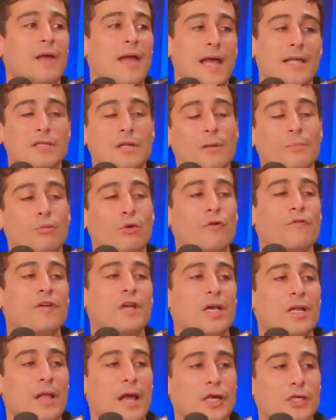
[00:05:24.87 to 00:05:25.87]
as an
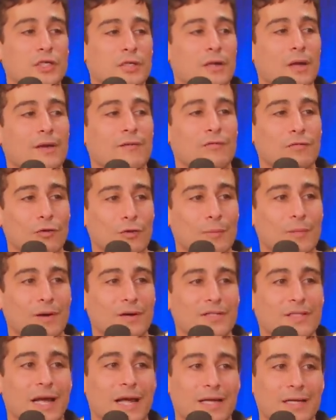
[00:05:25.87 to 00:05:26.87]
unproven collection of
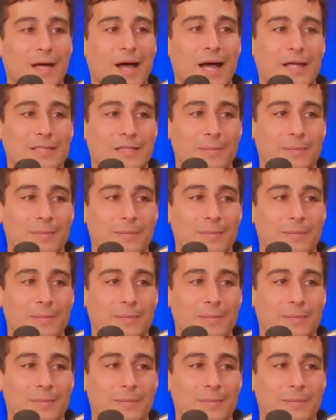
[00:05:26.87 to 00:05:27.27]
rumors and gossip.